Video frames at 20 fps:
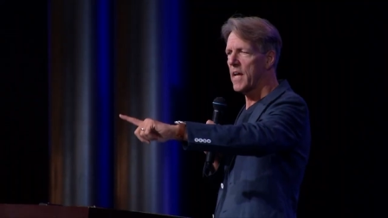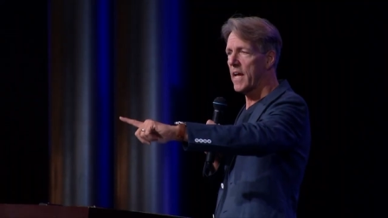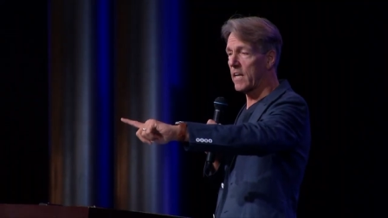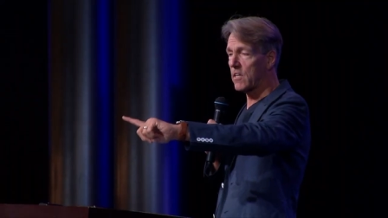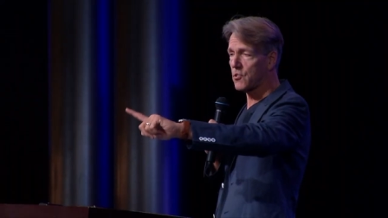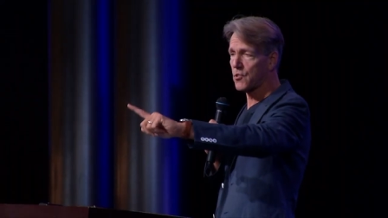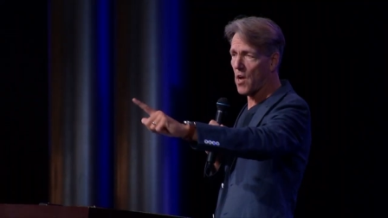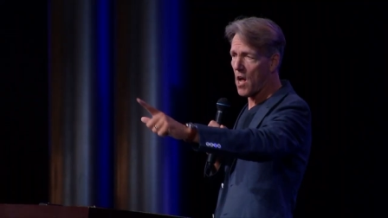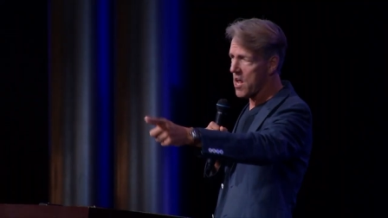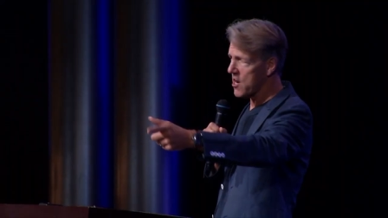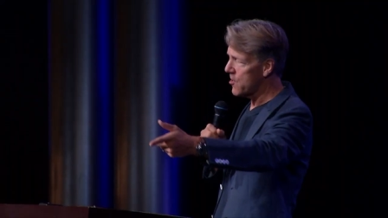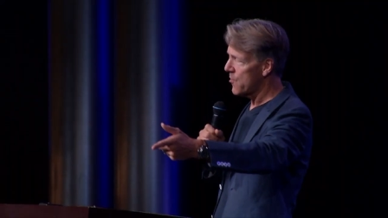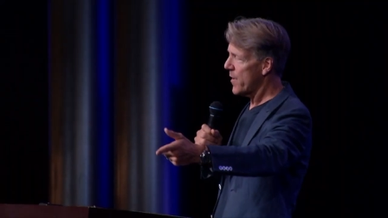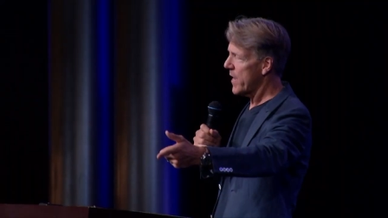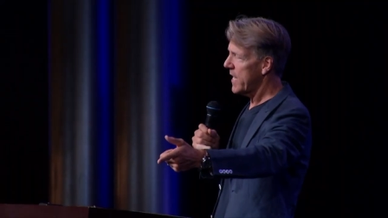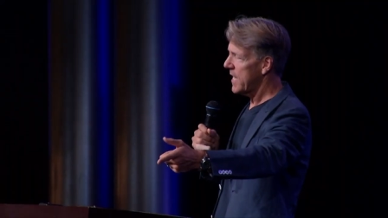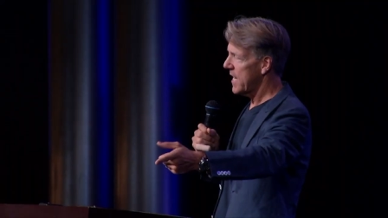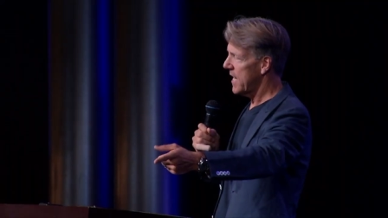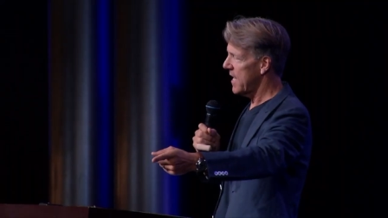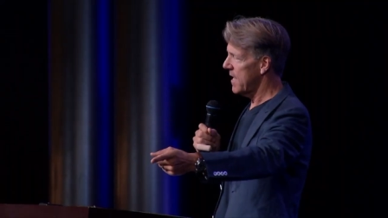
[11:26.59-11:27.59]

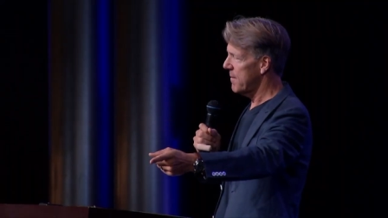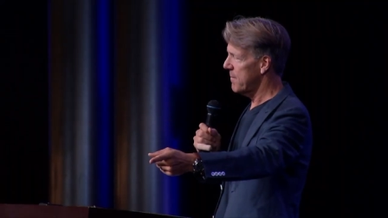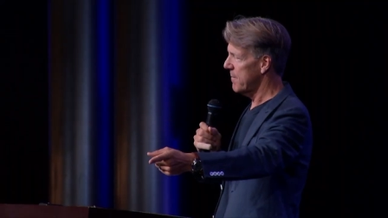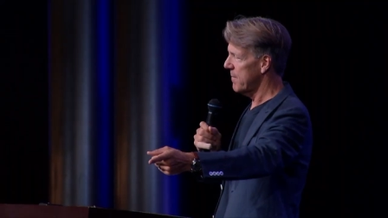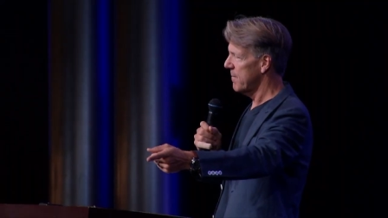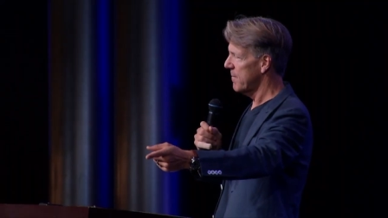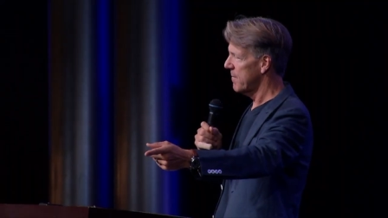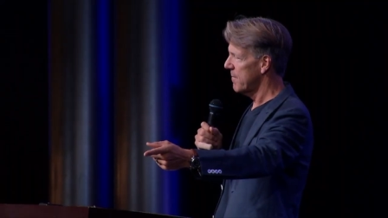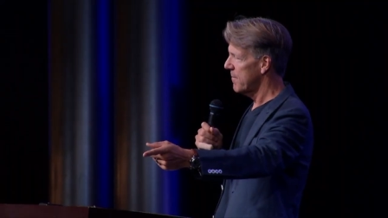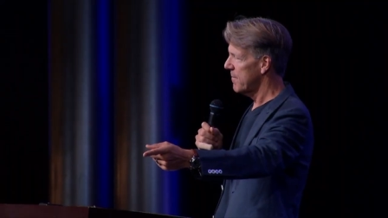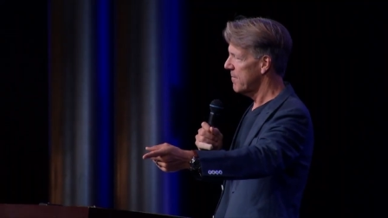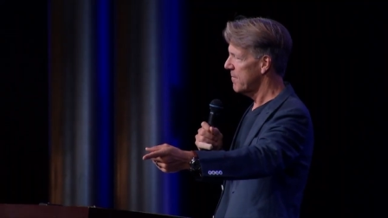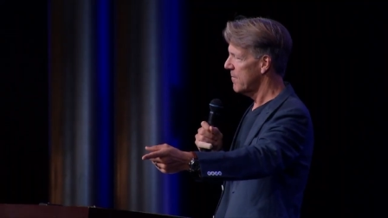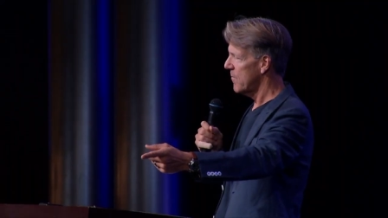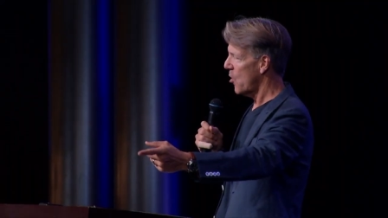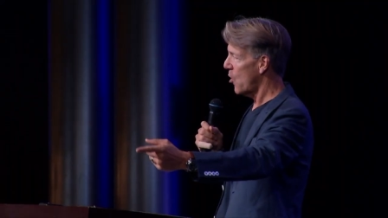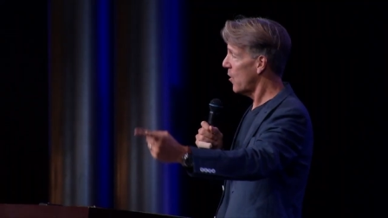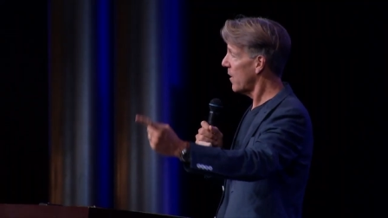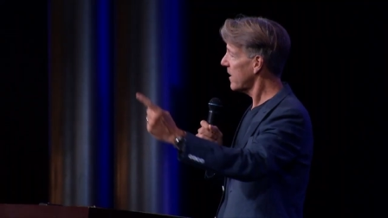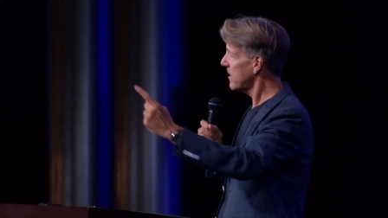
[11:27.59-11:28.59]
exonerate him
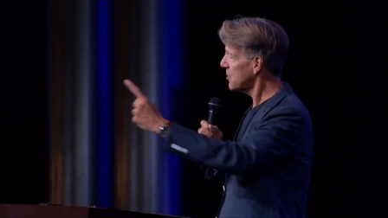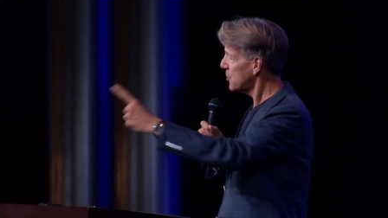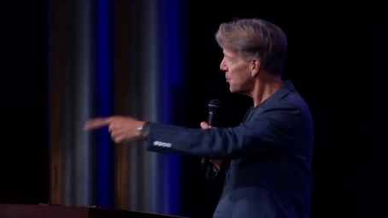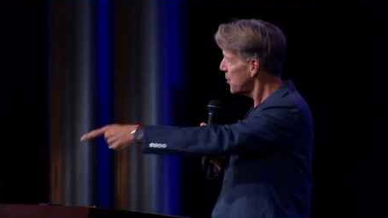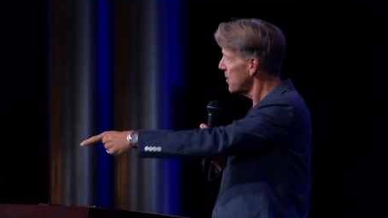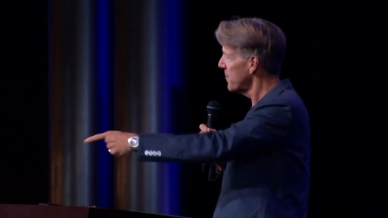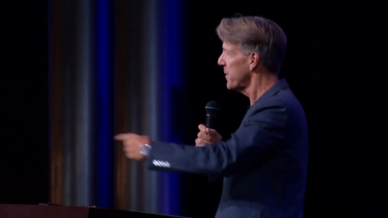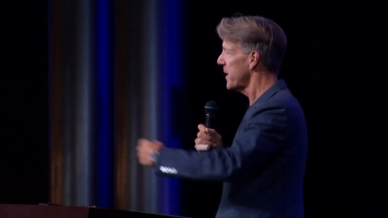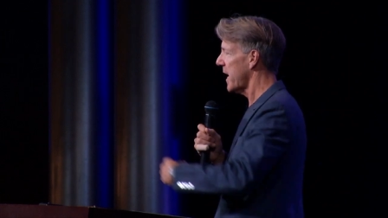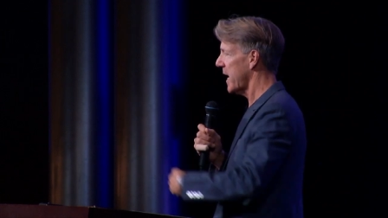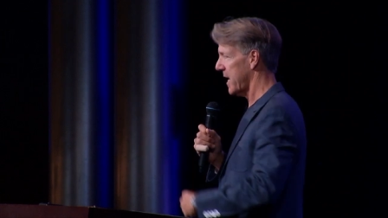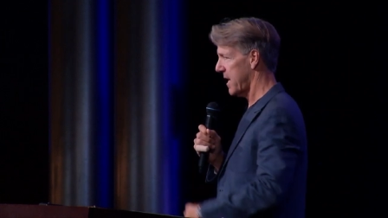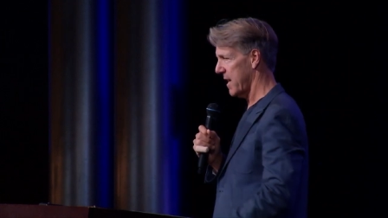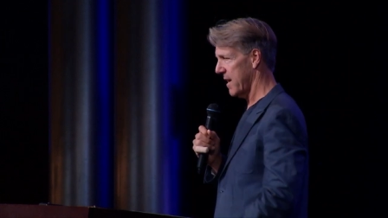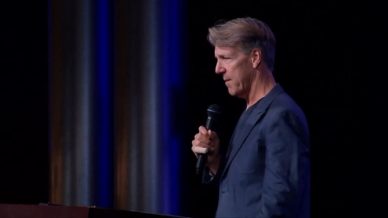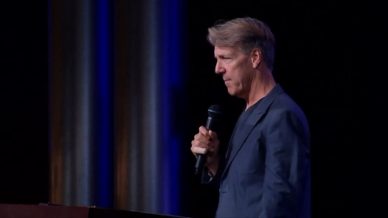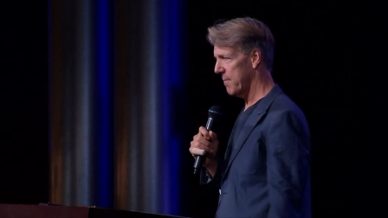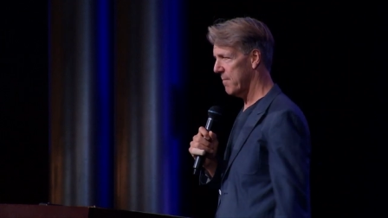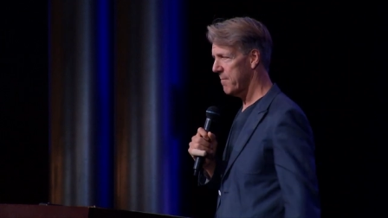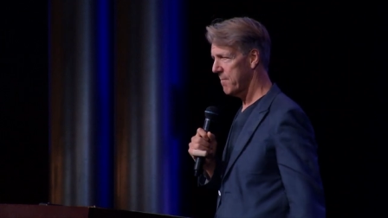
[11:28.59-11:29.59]
or exterminate
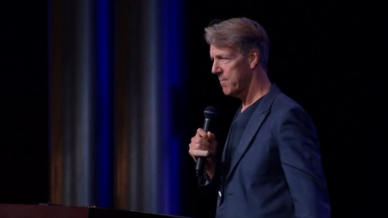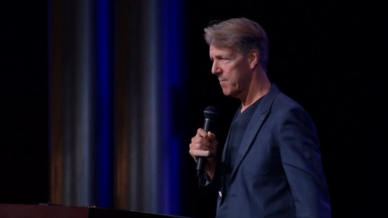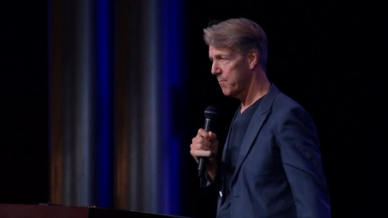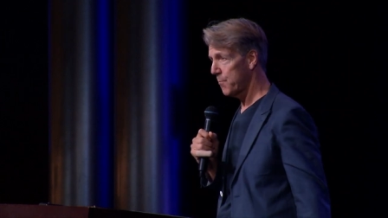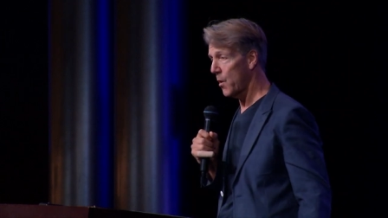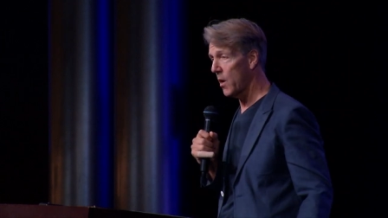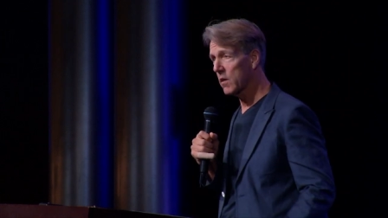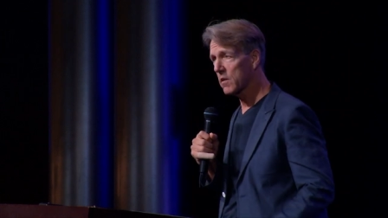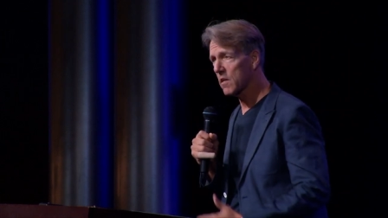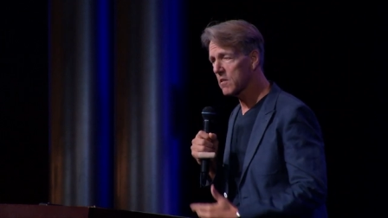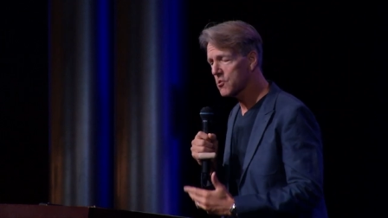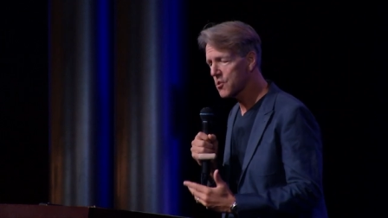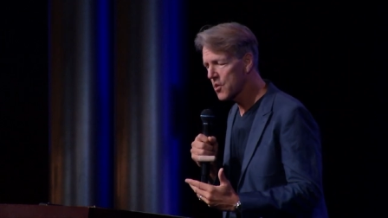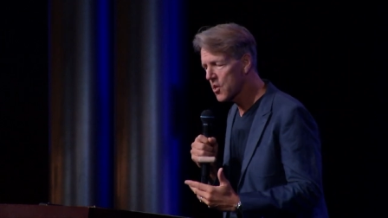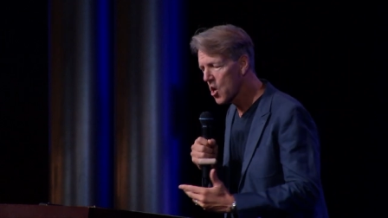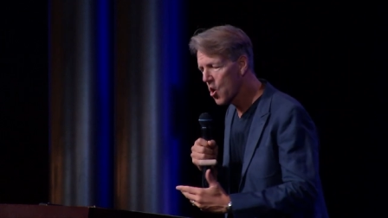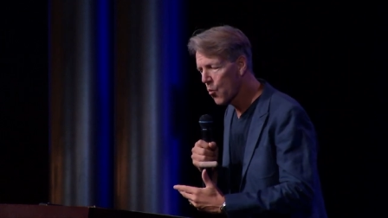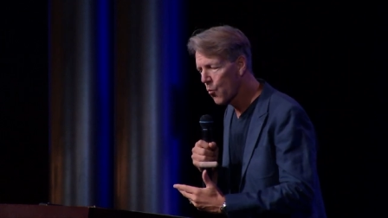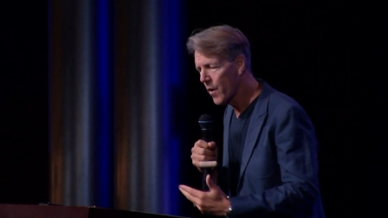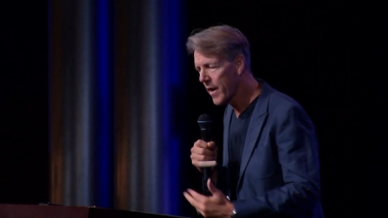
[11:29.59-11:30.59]
him. Paul doesn't
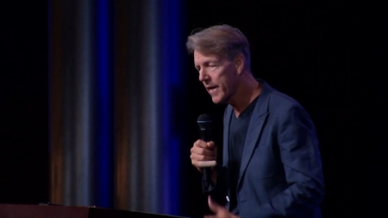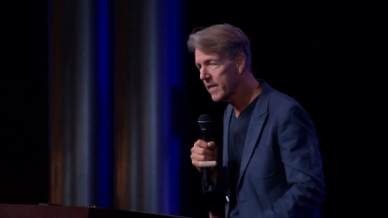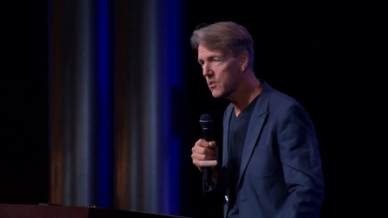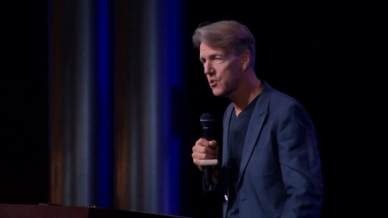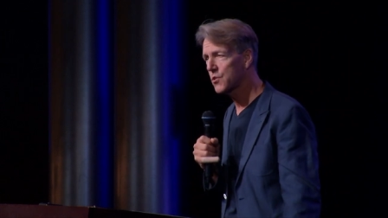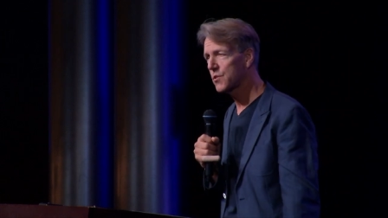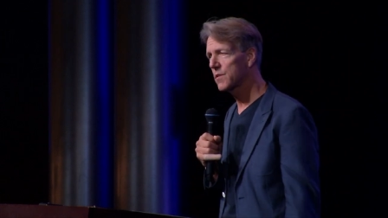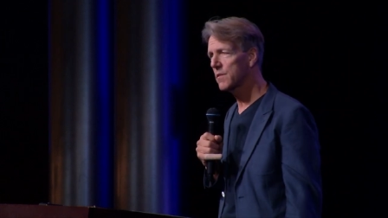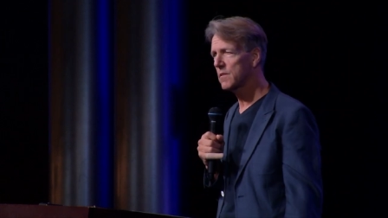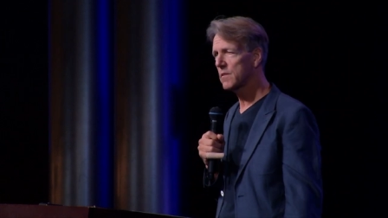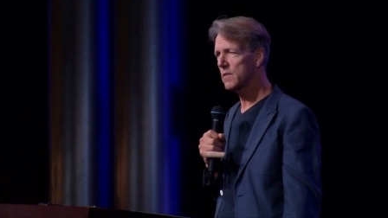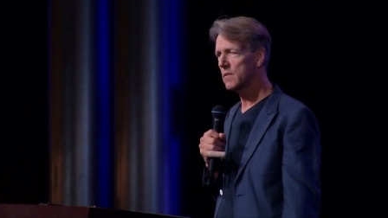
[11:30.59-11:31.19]
know which.